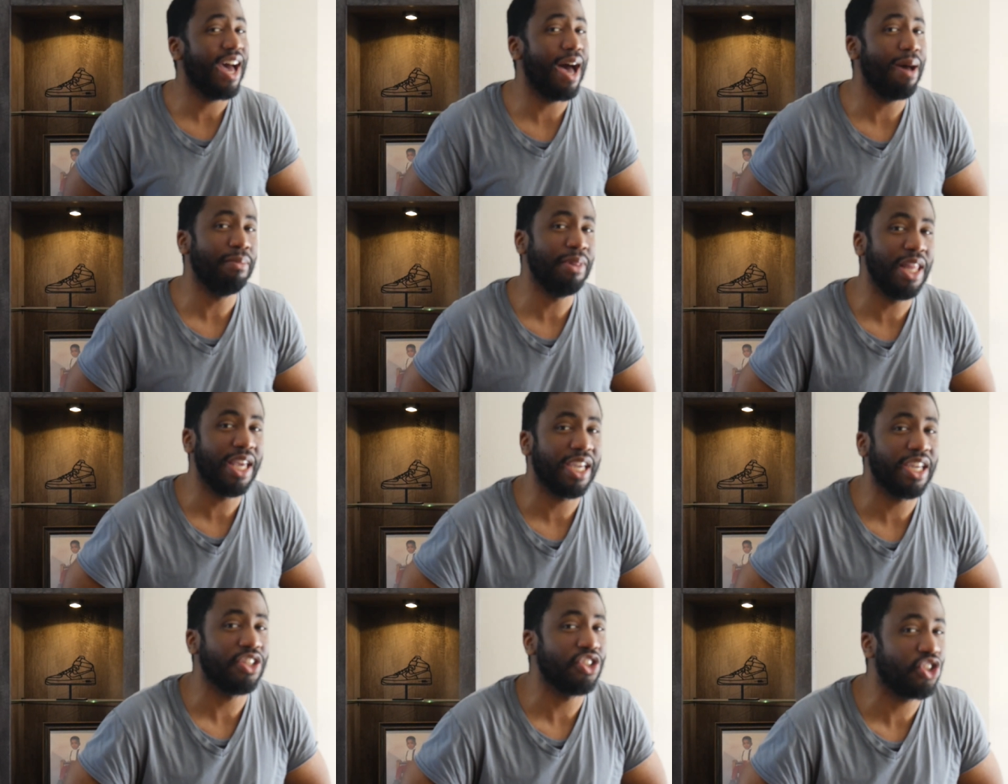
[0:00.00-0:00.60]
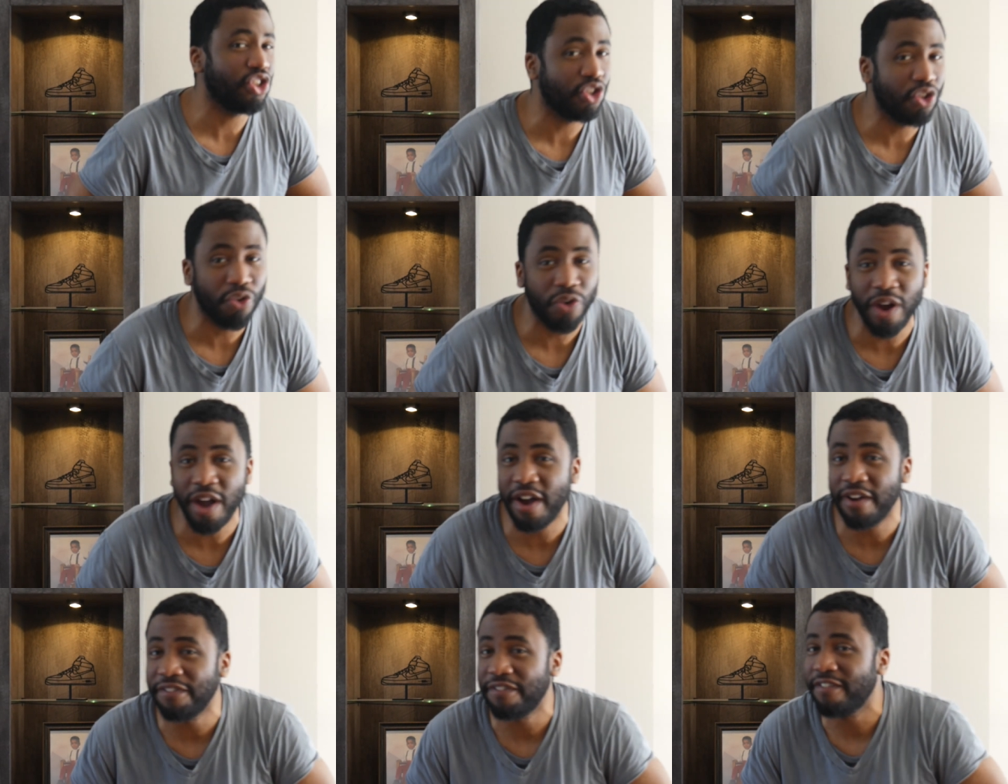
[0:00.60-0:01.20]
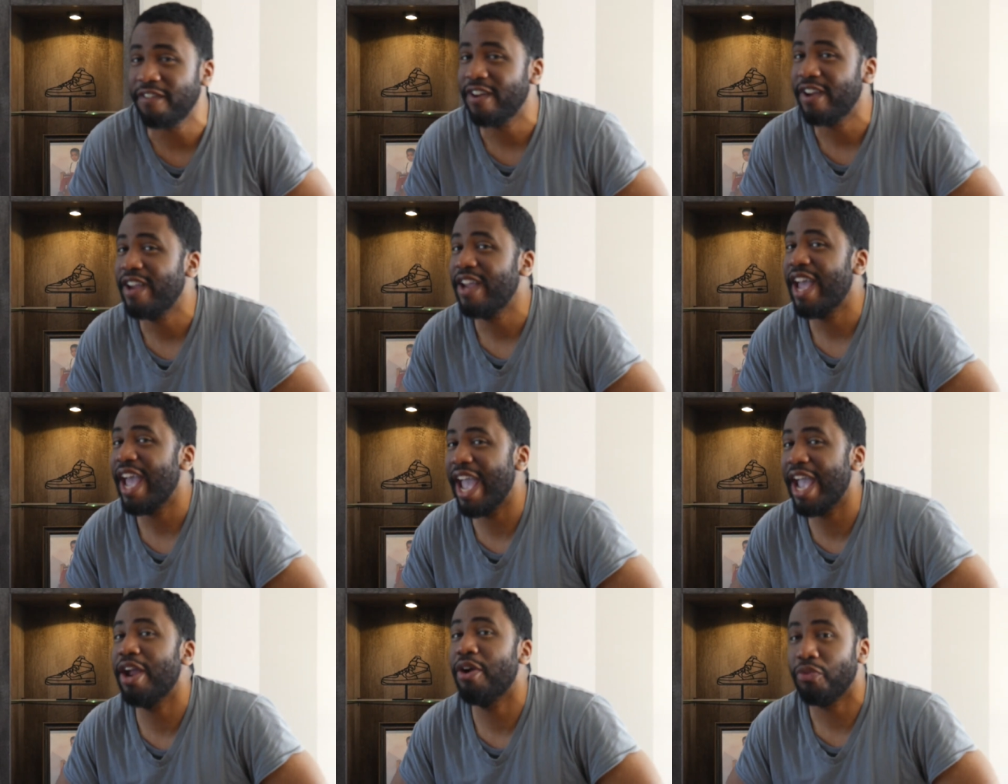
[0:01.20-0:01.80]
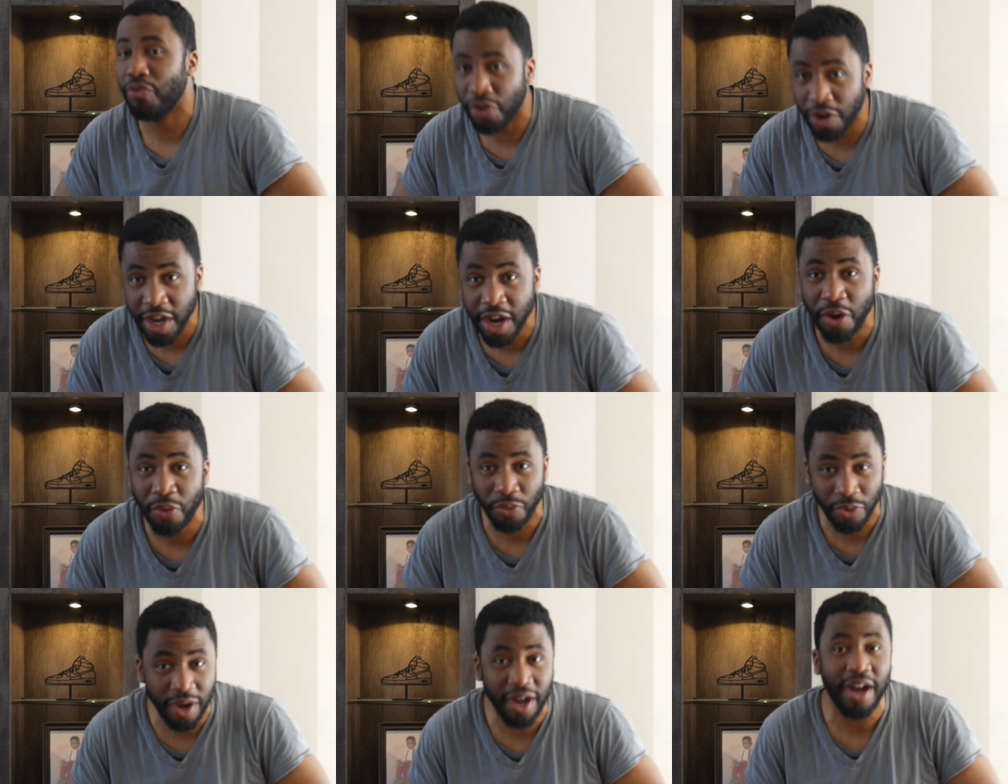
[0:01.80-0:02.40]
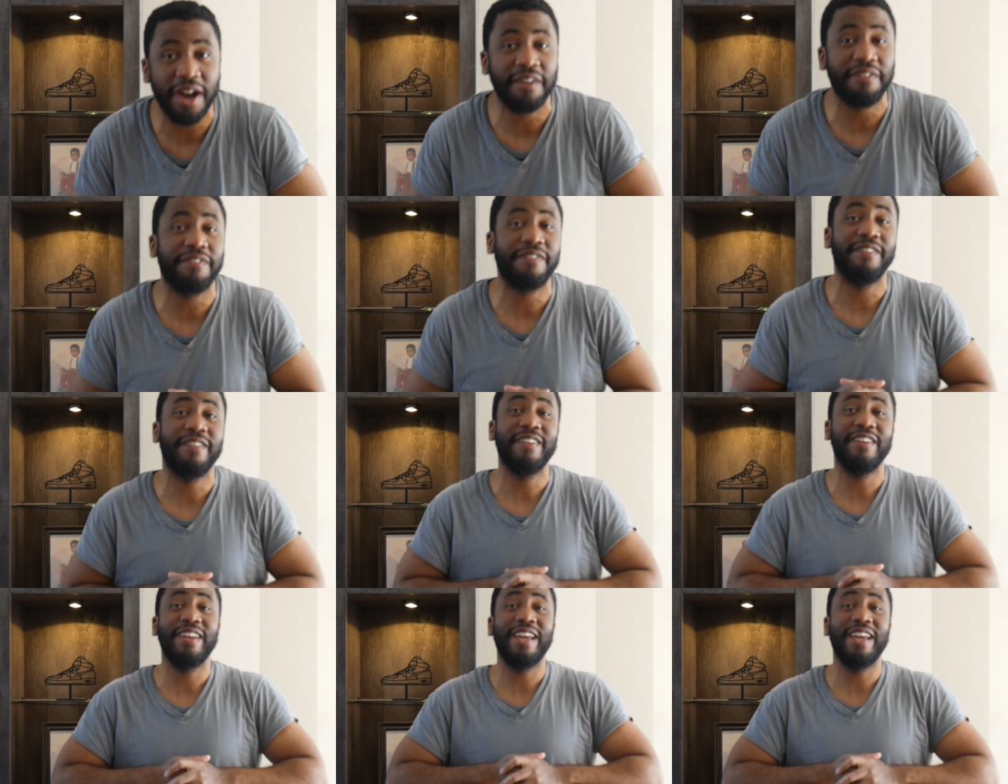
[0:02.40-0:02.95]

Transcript: I'm looking scruff and real rough